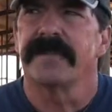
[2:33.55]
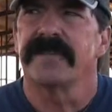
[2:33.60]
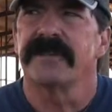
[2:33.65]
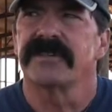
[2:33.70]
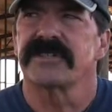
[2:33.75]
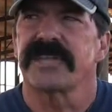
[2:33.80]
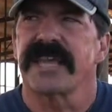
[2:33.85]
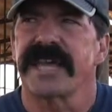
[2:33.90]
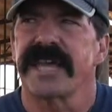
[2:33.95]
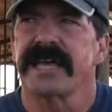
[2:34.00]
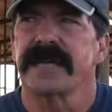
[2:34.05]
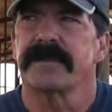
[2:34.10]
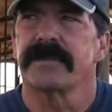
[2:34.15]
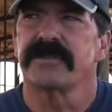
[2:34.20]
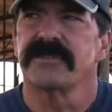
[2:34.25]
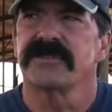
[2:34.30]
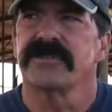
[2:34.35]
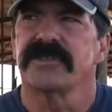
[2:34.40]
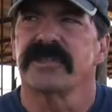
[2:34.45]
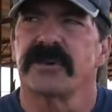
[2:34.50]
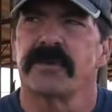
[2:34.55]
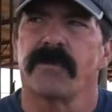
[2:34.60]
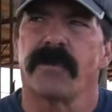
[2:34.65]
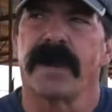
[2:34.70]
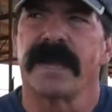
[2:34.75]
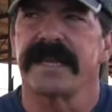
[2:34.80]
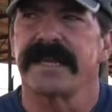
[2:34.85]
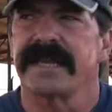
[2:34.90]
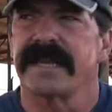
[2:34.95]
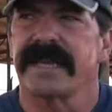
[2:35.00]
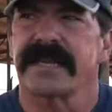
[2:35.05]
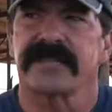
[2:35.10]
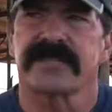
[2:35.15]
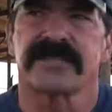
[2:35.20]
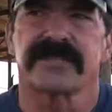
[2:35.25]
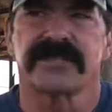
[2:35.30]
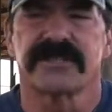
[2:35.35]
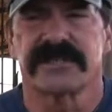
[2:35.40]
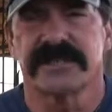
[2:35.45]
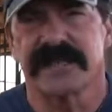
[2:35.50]
There's animals that are right
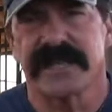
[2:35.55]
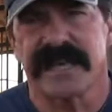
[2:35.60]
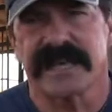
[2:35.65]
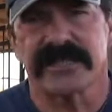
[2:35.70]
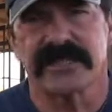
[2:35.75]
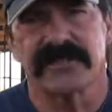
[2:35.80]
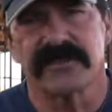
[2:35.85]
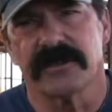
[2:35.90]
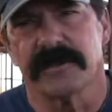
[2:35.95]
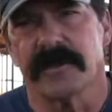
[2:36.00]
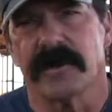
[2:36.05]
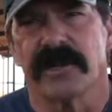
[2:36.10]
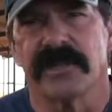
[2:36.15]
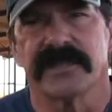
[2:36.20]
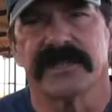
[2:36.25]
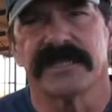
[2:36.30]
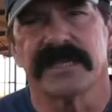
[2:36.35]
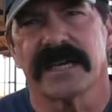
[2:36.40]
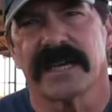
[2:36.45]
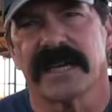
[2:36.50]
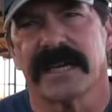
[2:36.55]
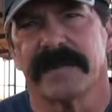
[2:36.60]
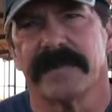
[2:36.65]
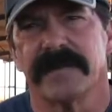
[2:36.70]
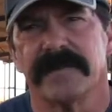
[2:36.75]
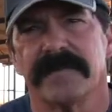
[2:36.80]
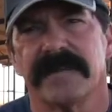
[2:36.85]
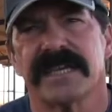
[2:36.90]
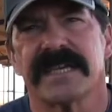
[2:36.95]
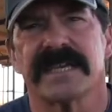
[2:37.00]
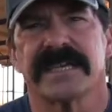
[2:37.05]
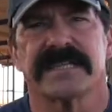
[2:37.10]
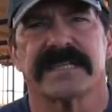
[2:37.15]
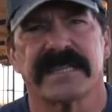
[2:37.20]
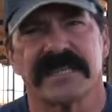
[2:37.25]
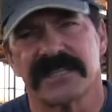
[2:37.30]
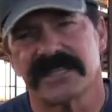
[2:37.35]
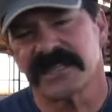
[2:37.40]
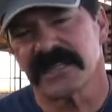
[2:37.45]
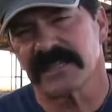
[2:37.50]
next to them all the time, and because
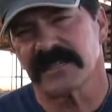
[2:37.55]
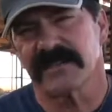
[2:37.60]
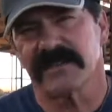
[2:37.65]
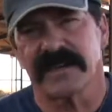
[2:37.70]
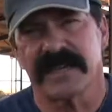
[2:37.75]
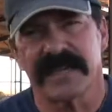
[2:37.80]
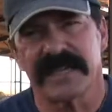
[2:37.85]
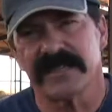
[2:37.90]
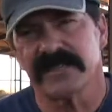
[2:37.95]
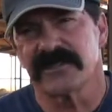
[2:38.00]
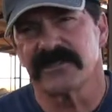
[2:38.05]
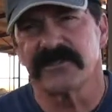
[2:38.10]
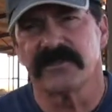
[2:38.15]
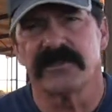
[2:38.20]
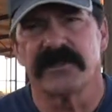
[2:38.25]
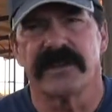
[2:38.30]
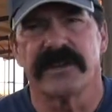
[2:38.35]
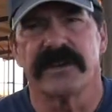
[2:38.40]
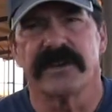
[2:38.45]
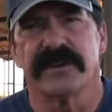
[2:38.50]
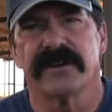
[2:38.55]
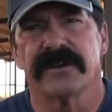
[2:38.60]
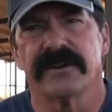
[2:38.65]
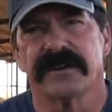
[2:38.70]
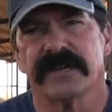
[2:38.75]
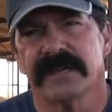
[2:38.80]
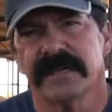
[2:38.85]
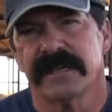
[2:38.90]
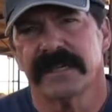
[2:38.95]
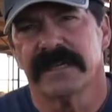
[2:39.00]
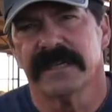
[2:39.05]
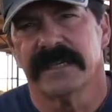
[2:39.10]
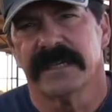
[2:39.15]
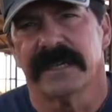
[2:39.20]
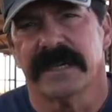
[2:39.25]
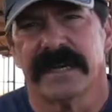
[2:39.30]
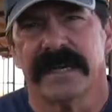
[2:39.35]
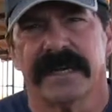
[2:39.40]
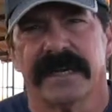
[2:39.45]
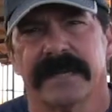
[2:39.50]
they stick their heads through there
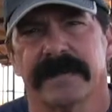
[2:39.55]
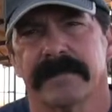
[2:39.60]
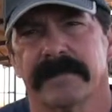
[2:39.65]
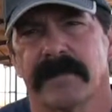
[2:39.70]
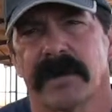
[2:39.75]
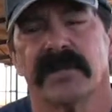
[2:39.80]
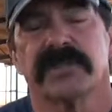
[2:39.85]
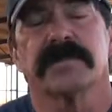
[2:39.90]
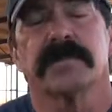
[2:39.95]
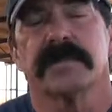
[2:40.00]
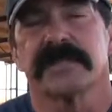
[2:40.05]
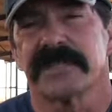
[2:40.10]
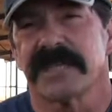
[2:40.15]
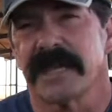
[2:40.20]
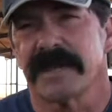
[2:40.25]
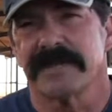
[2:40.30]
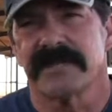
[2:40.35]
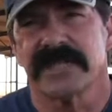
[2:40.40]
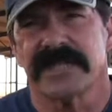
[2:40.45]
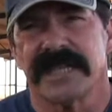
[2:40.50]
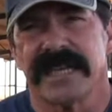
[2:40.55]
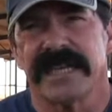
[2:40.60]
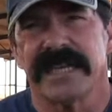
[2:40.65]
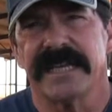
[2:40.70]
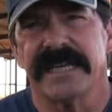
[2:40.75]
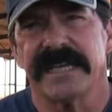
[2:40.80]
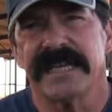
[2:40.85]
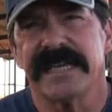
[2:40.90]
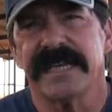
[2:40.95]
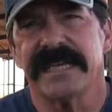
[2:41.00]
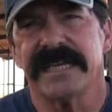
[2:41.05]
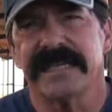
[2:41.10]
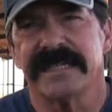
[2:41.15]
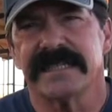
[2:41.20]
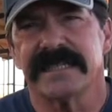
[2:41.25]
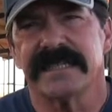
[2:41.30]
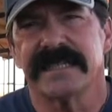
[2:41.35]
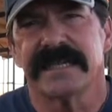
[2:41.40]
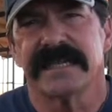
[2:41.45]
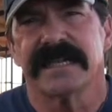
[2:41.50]
multiple times a day to
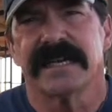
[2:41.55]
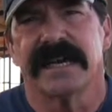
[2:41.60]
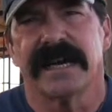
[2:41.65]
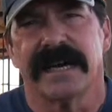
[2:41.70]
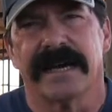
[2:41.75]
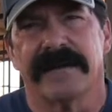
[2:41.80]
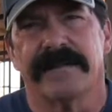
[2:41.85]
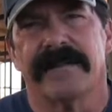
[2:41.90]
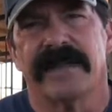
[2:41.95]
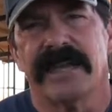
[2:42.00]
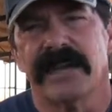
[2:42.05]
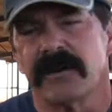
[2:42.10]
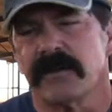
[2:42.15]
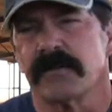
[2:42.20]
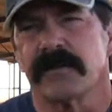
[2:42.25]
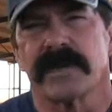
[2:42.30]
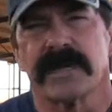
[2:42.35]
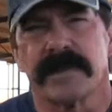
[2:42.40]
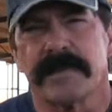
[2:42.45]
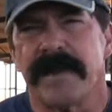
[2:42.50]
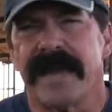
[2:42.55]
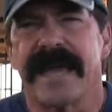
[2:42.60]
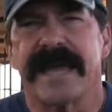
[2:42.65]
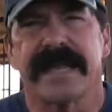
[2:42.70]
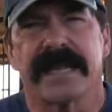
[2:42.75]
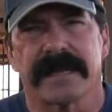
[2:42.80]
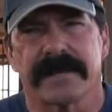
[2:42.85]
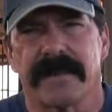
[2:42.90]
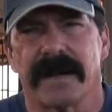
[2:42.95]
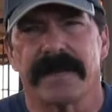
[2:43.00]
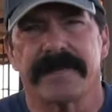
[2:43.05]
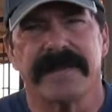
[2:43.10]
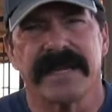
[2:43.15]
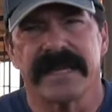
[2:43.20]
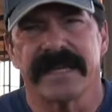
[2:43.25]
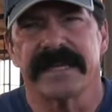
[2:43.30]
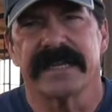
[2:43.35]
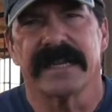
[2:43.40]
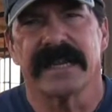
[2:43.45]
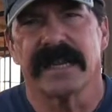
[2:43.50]
eat, they don't really panic by
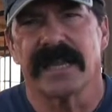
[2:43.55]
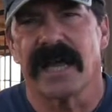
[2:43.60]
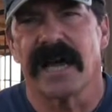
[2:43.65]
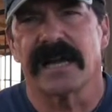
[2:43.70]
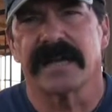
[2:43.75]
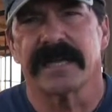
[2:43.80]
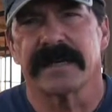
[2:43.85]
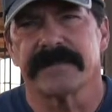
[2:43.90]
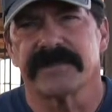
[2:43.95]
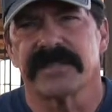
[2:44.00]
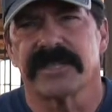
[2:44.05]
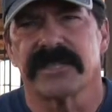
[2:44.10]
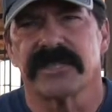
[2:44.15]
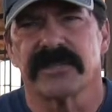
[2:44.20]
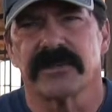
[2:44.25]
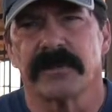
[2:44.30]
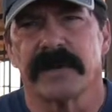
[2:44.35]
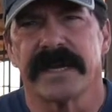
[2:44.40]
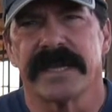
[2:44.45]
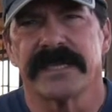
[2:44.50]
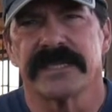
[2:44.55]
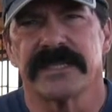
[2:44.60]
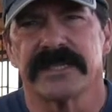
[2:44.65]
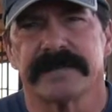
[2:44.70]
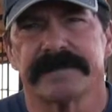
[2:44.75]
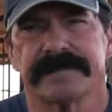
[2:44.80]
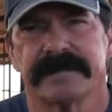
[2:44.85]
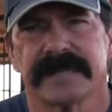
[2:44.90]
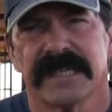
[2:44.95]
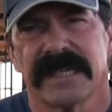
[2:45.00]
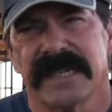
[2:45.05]
being in a lockup situation.